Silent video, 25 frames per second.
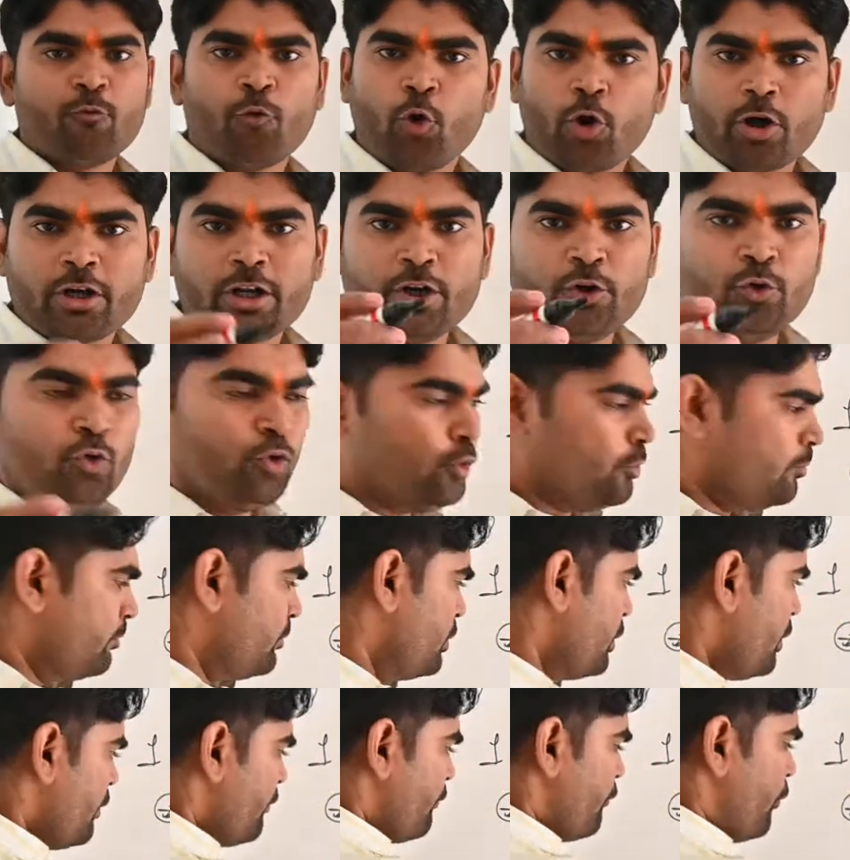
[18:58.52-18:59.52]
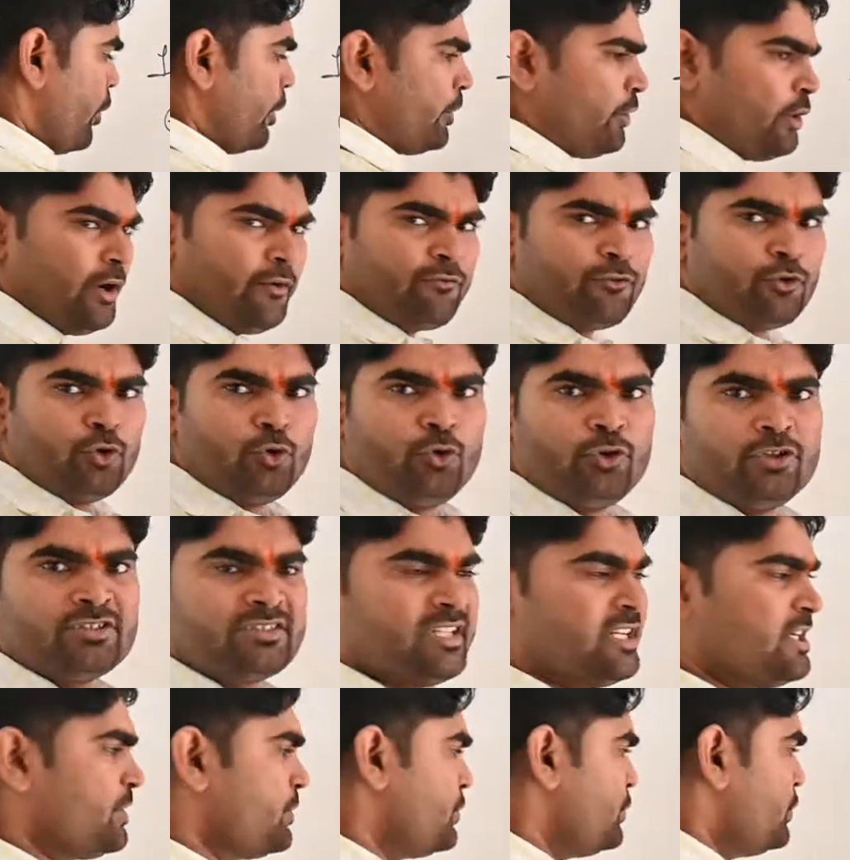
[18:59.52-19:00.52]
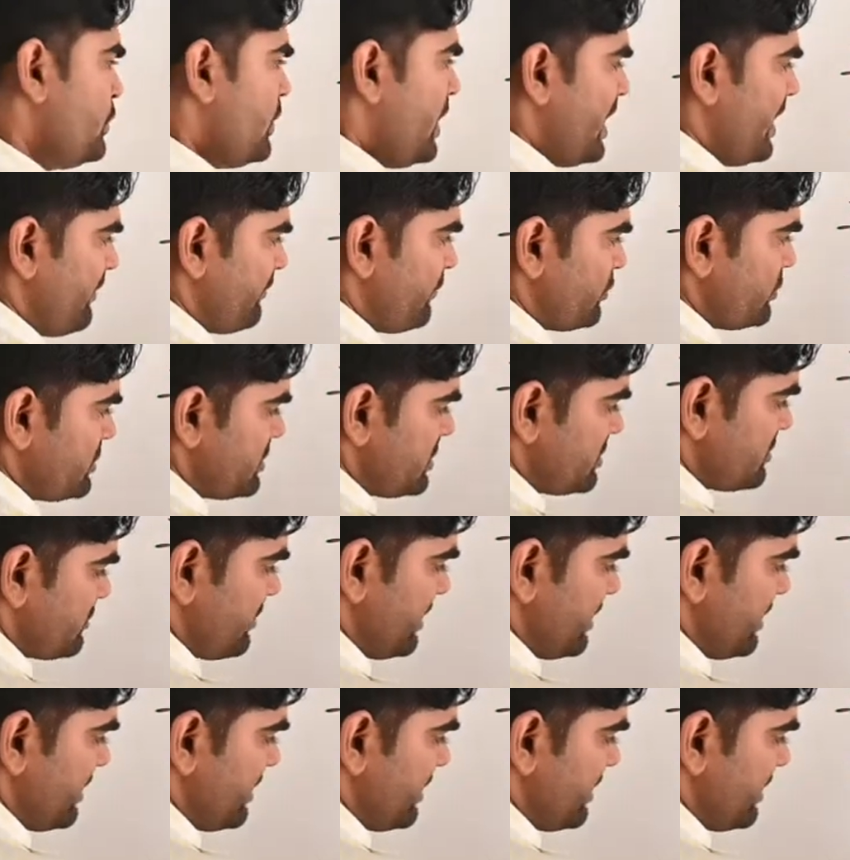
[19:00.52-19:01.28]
what and whom? What you have to do is that you have to just